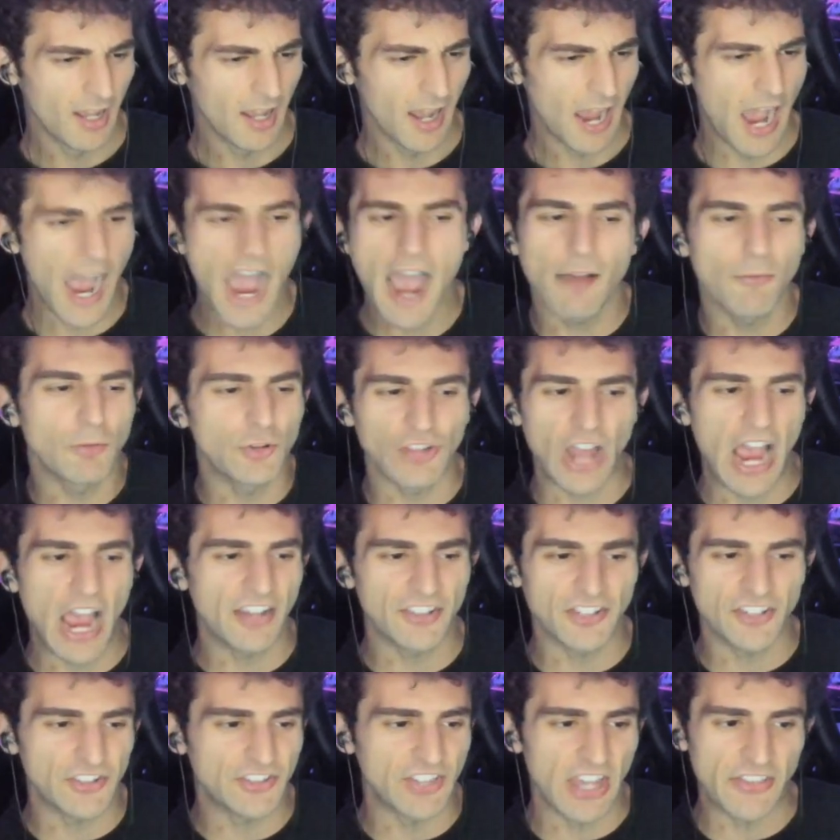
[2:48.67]
I was I
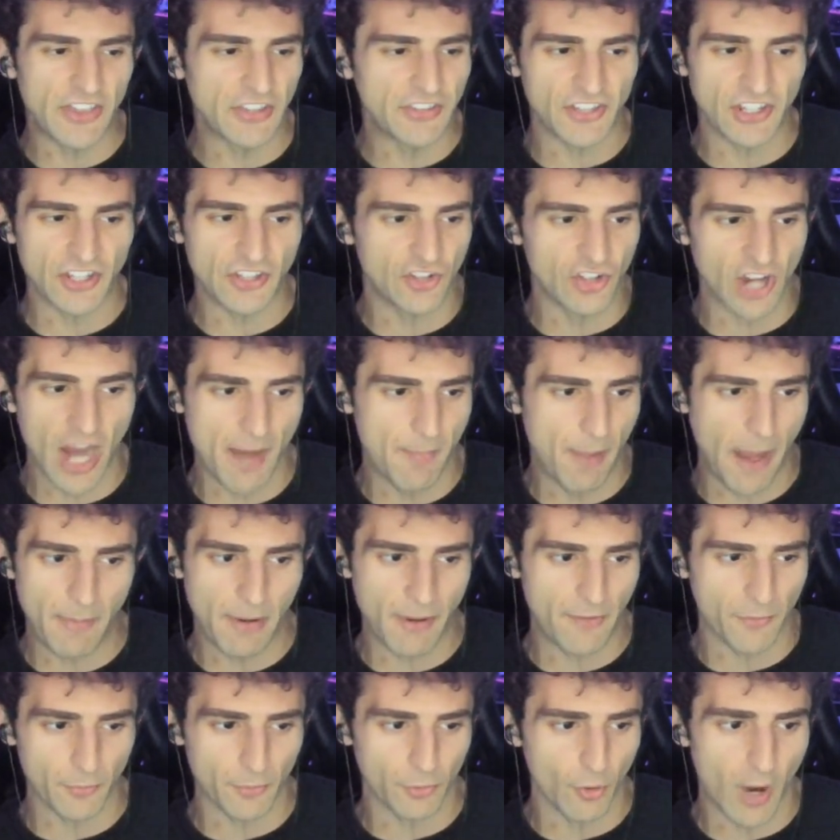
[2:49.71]
just said the CGI baby
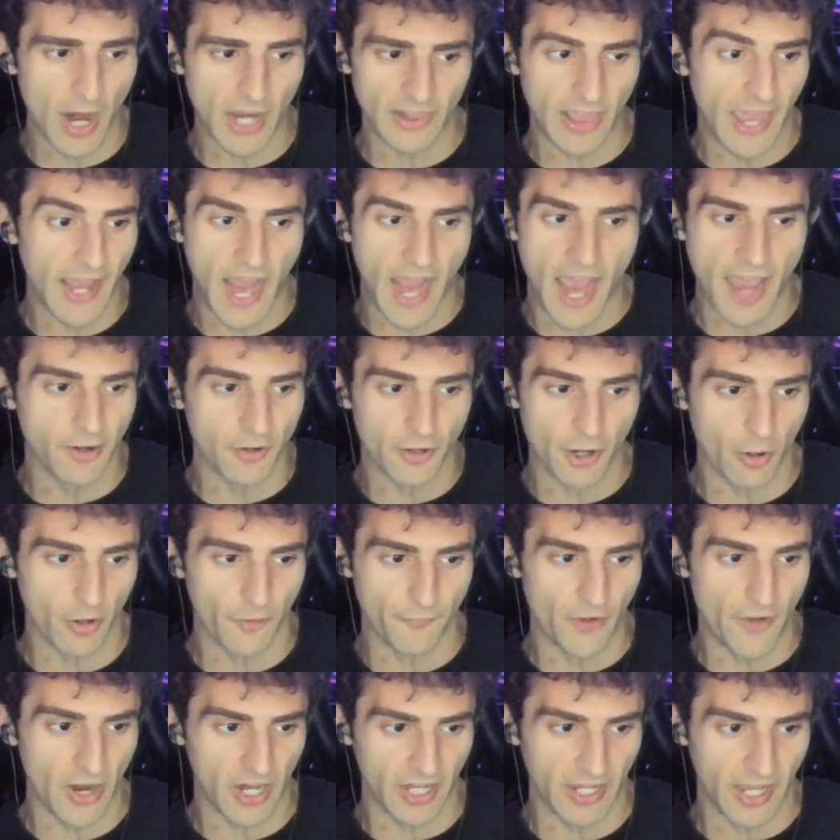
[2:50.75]
from Twilight. I don't know her
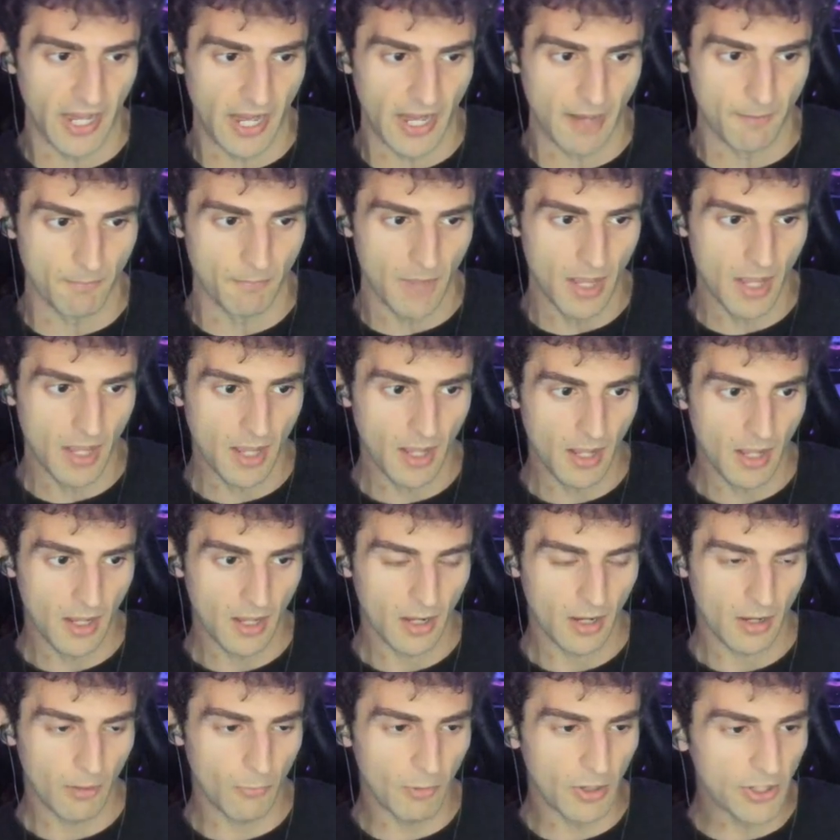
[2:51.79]
fucking name.
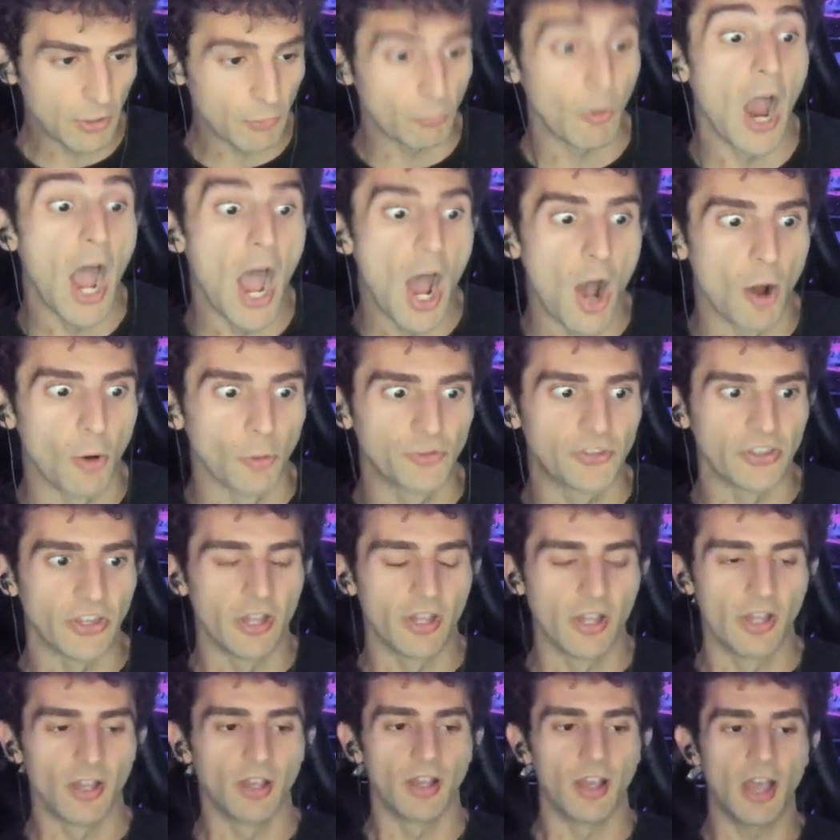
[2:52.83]
What Rose?
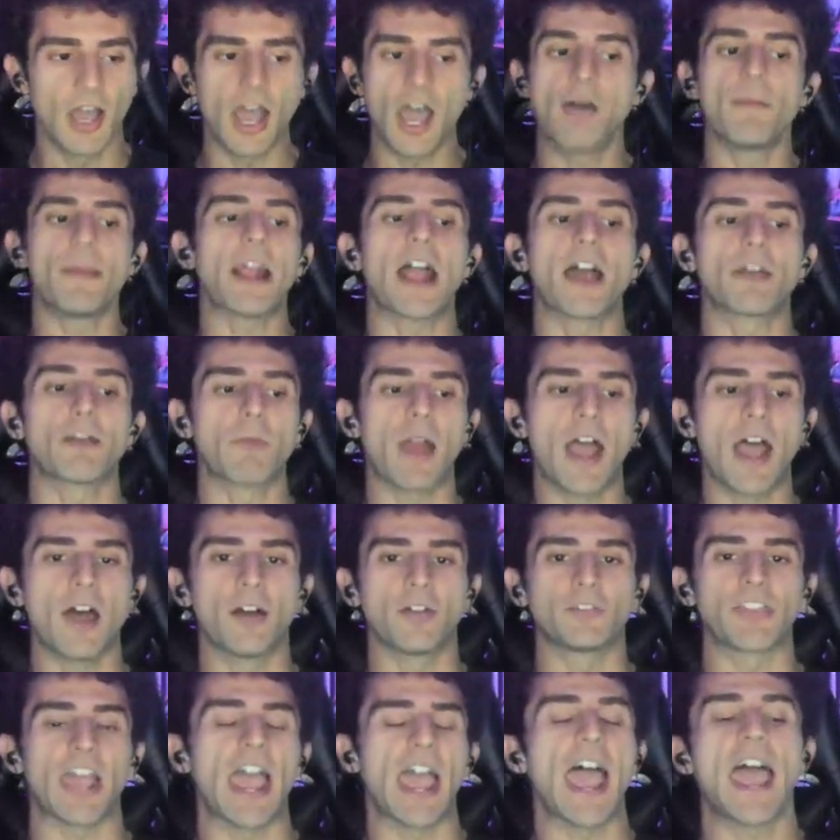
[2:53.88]
Oh my god,
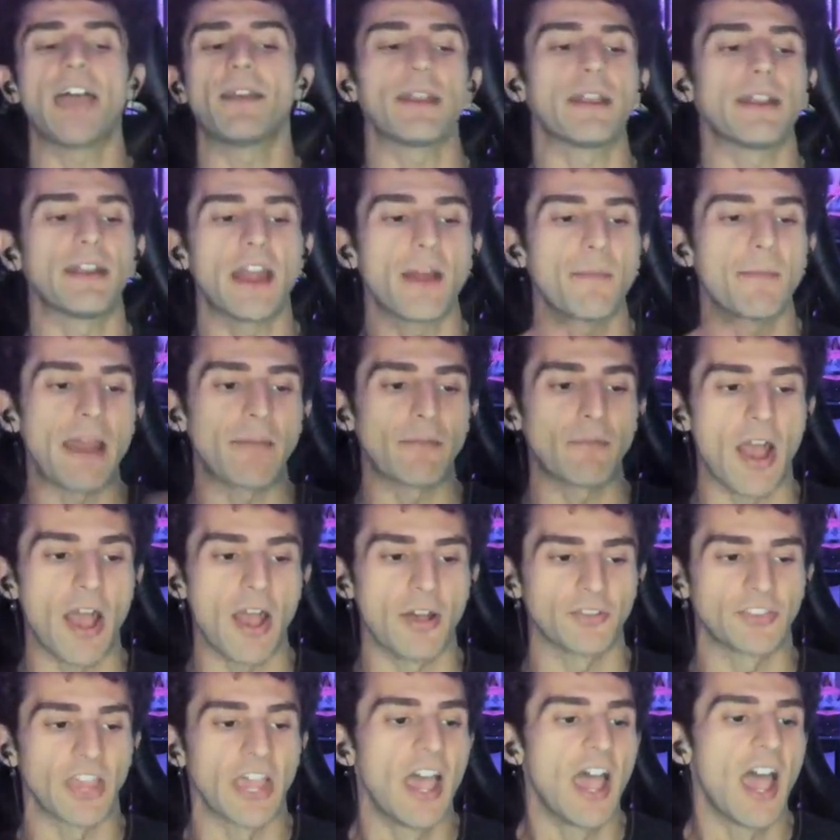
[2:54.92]
Rose. And never mind
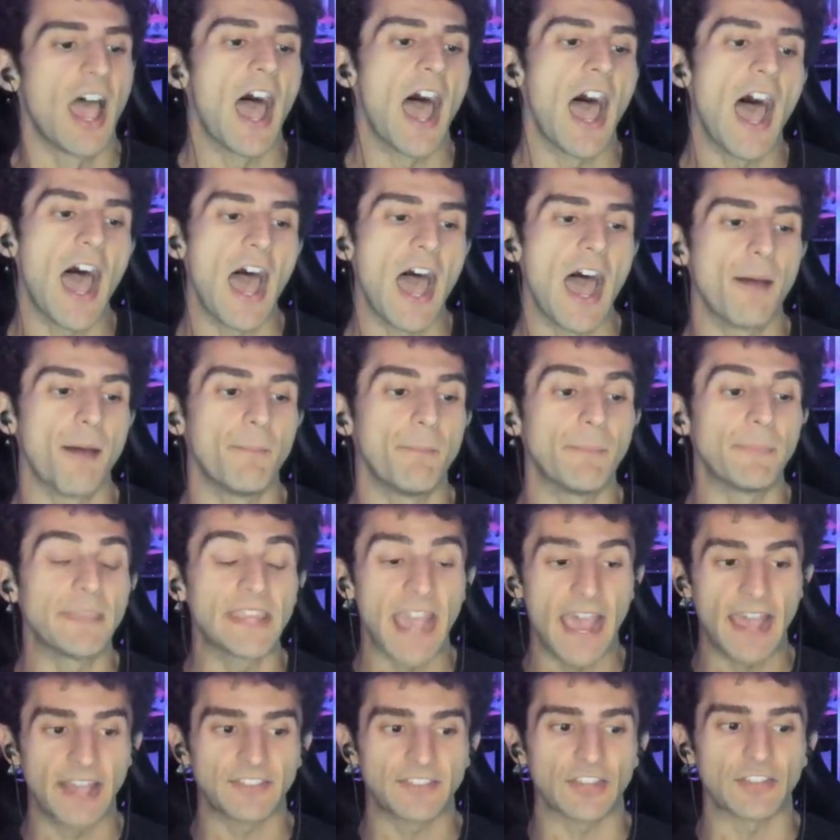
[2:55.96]
Rose. Um,
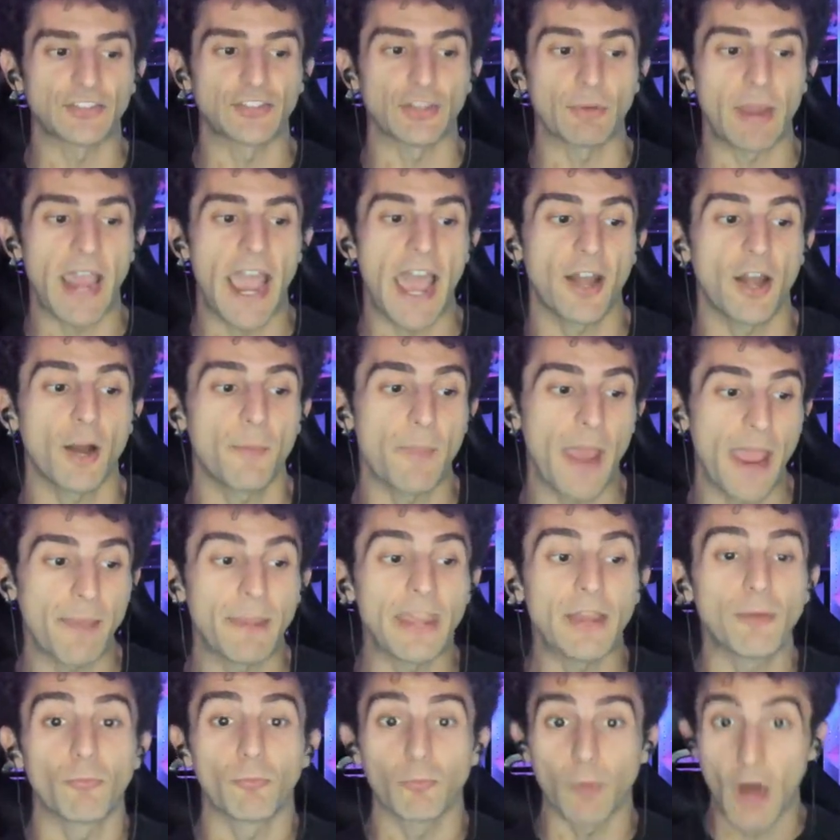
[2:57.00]
yes, so we had our baby
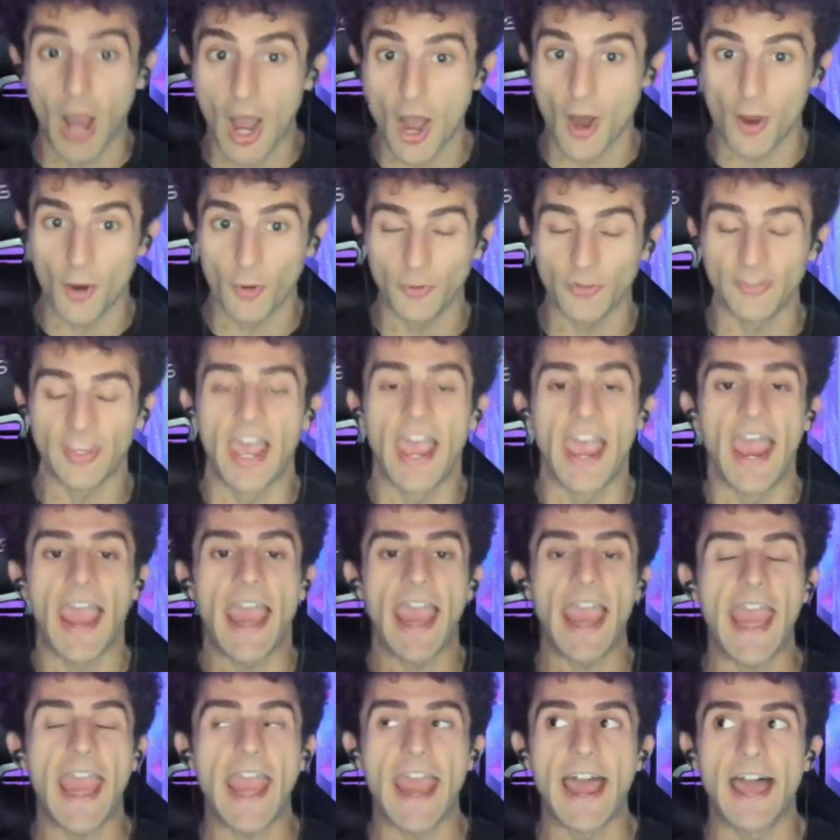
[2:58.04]
Rose,
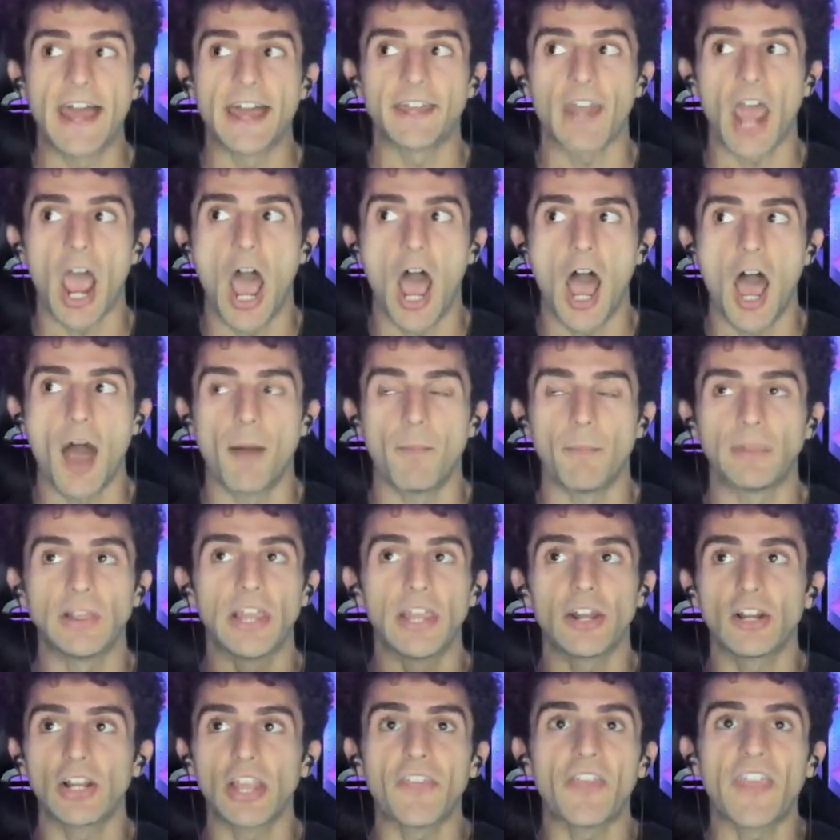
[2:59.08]
and um,
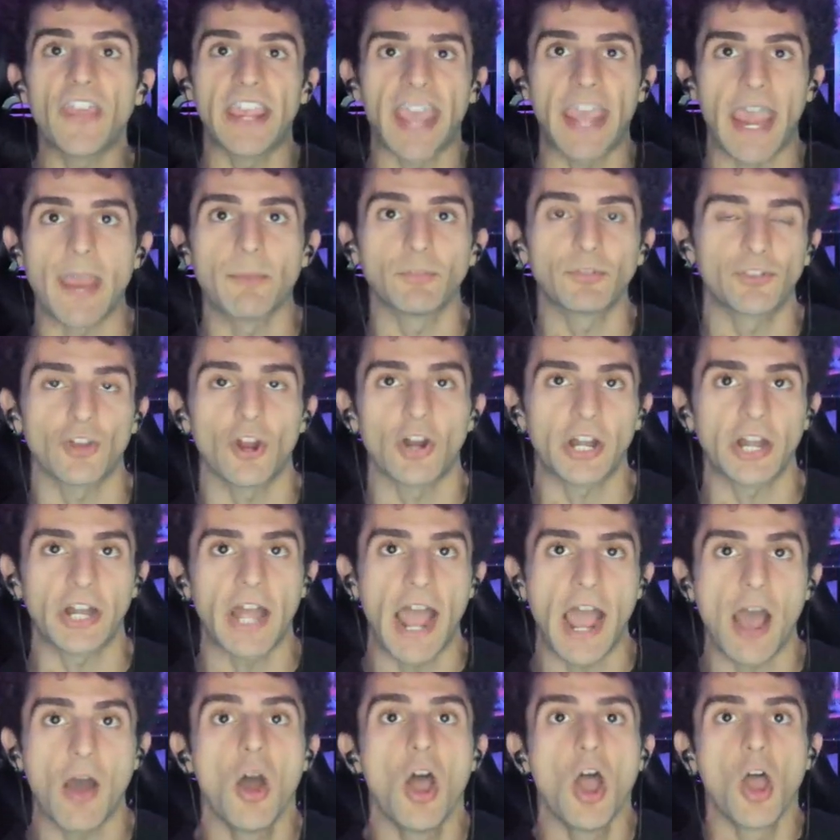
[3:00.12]
literally the game started
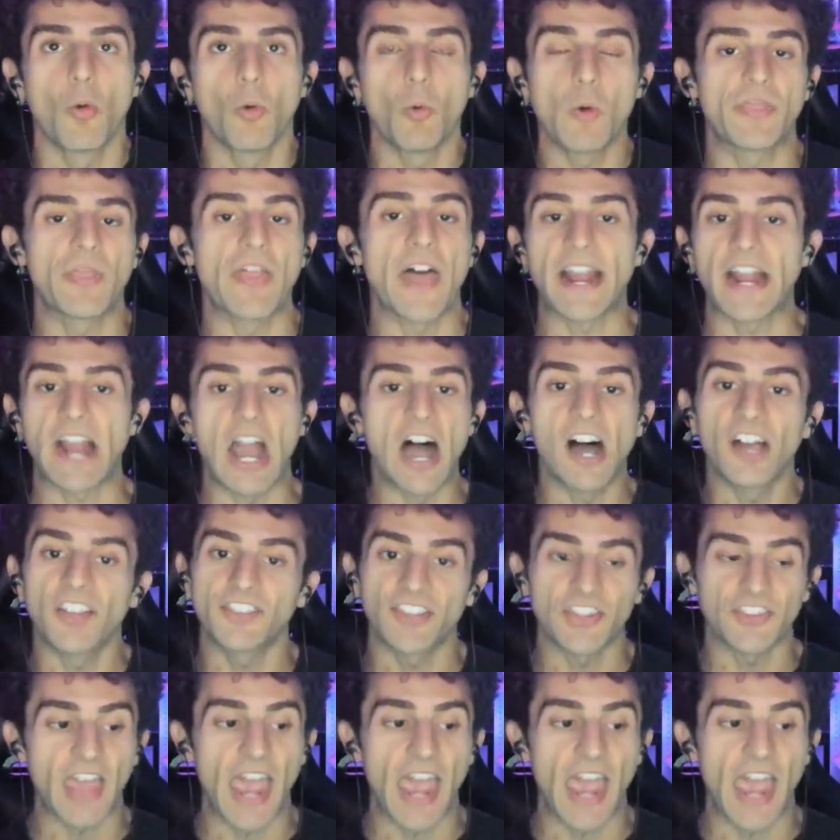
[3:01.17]
out with like us as a